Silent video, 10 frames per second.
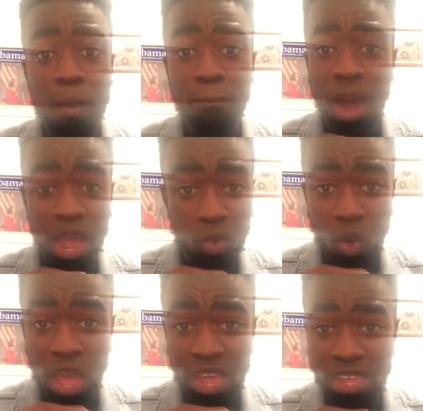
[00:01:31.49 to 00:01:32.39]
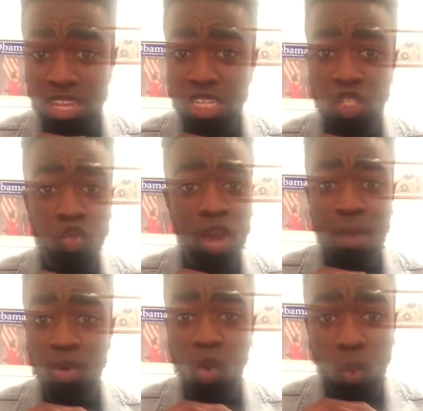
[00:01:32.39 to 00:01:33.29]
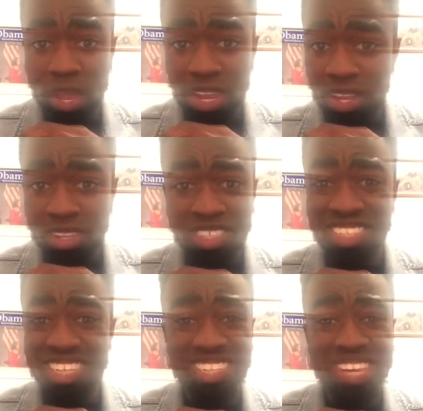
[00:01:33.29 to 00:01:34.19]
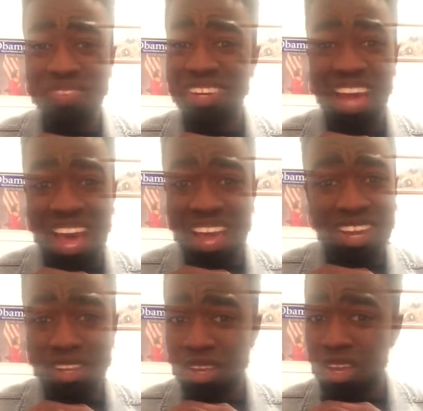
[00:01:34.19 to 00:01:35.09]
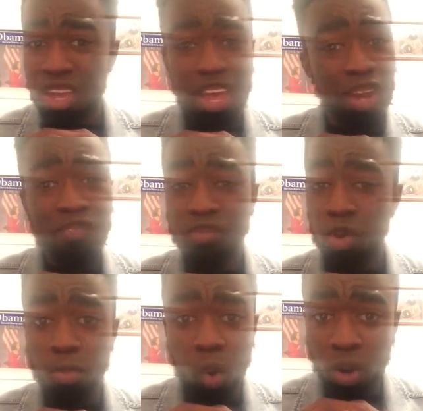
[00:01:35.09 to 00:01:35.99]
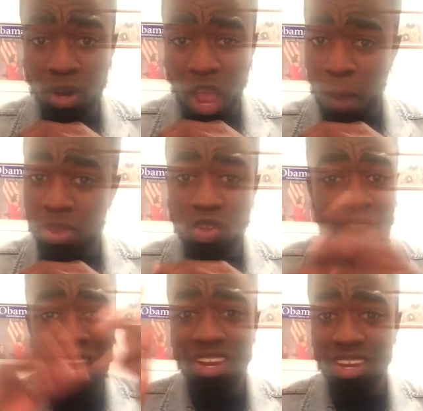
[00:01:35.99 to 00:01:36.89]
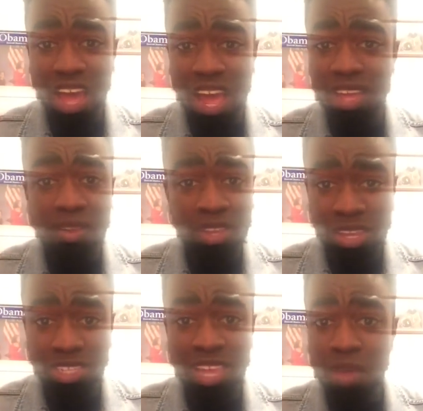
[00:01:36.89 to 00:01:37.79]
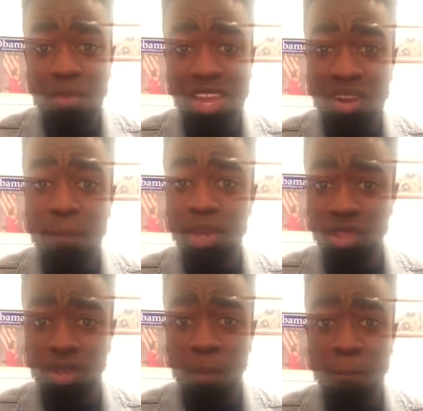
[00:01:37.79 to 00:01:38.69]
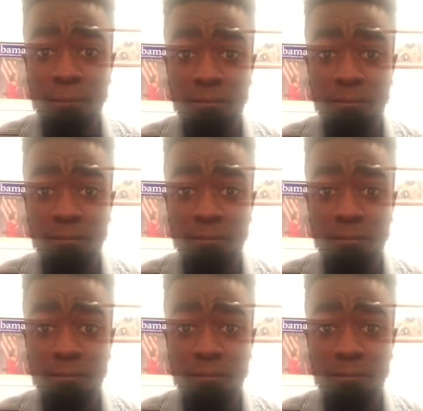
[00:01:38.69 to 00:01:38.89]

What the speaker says: My Way, Trap Queen, 679, and a few more. I mean, you can't deny his hit-making ability.